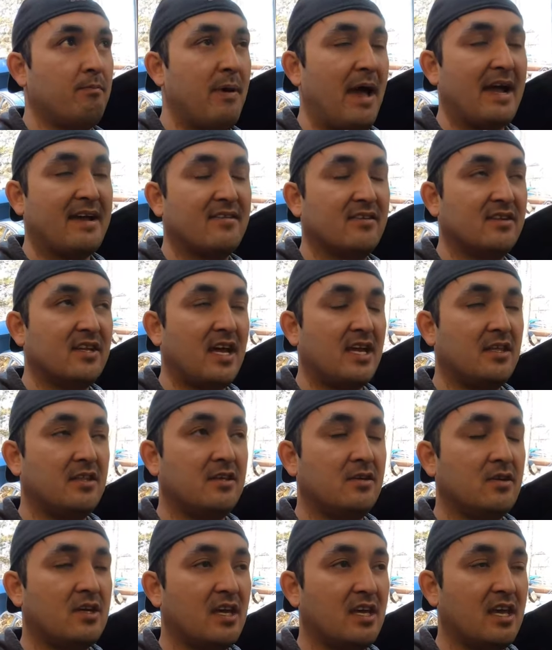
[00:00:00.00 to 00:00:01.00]
back in the day,
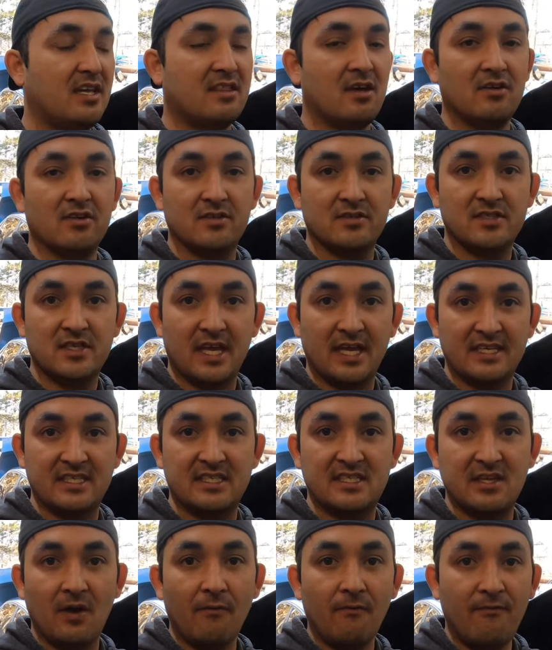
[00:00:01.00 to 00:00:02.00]
you could get those like
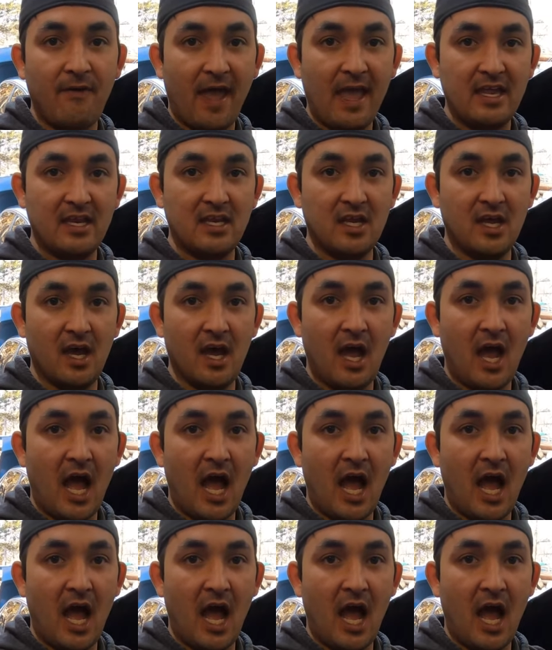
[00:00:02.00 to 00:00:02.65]
Sylvania